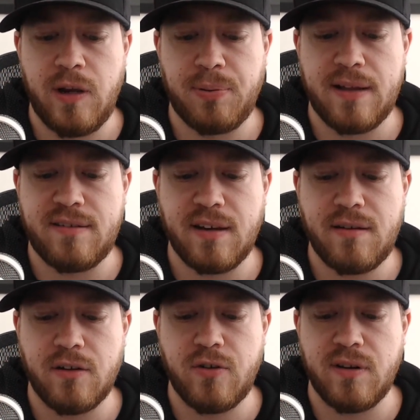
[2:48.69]
He played
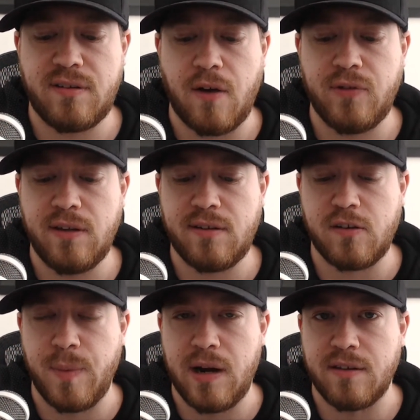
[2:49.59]

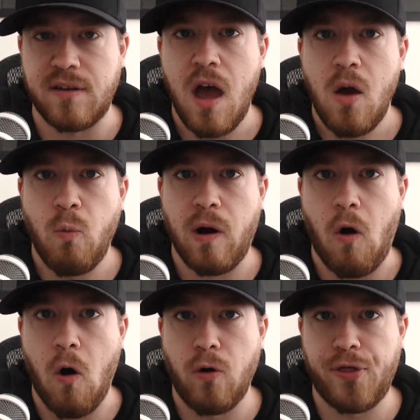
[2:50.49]
676 minutes, where
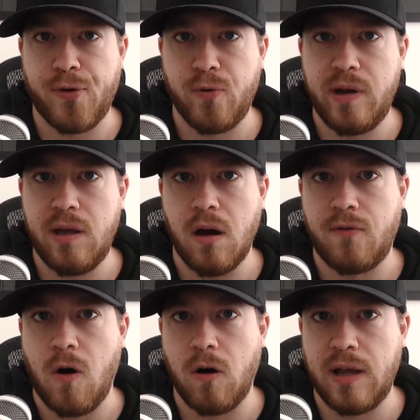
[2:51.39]
all three
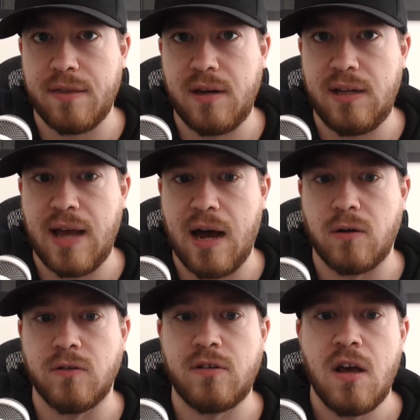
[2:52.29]
of Karl Anthony
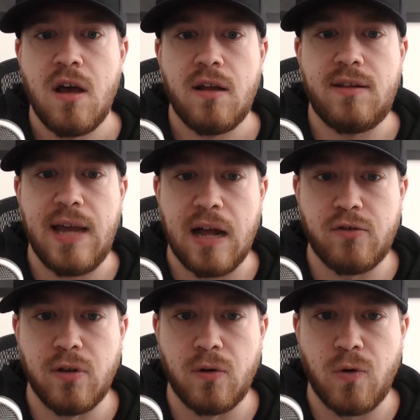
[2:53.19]
Towns,
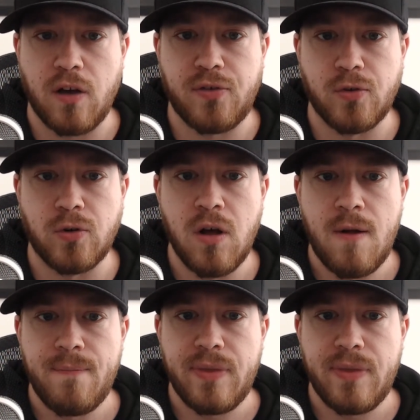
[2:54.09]
D'Angelo Russell,